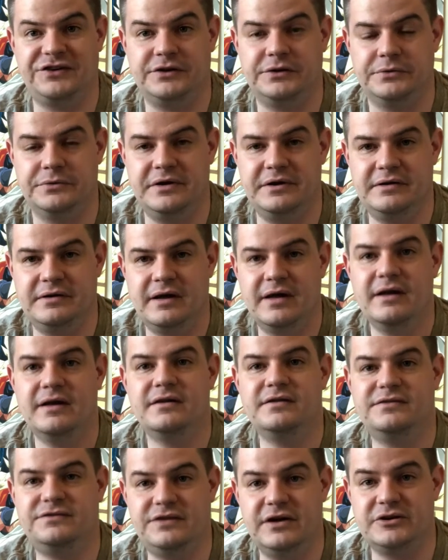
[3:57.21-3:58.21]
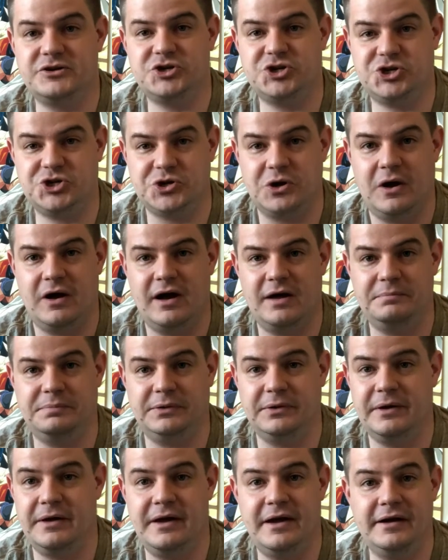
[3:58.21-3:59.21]
including Dick Shawn
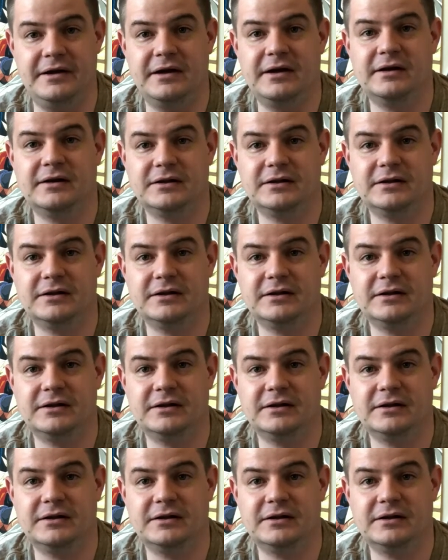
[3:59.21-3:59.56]
playing